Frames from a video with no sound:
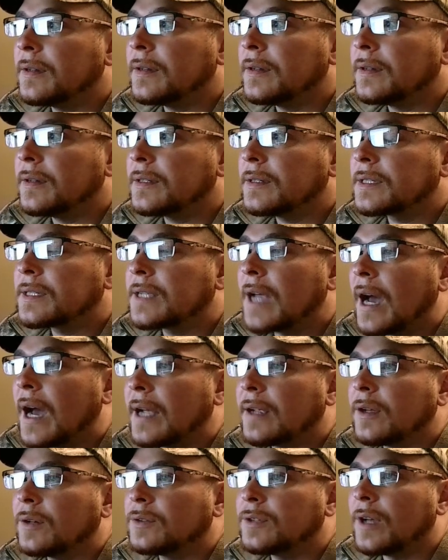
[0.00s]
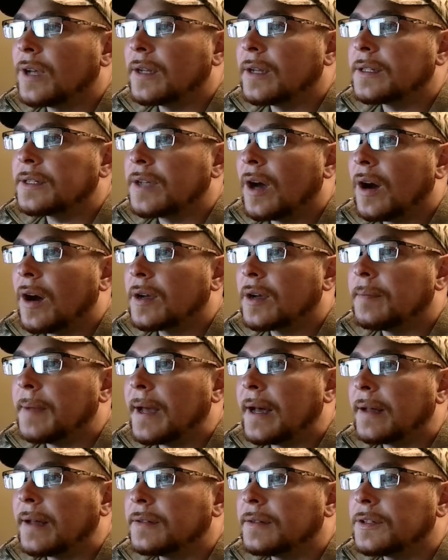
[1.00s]
Scott goes on to talk
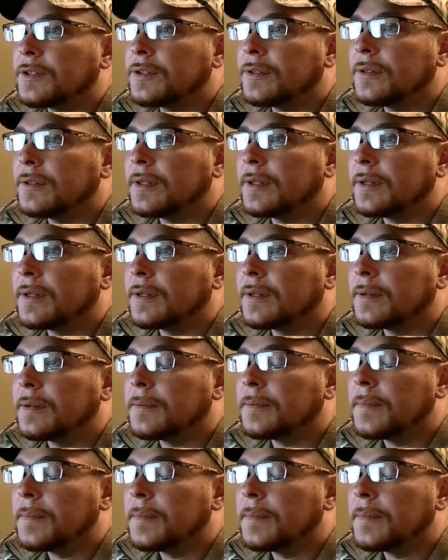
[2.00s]
about the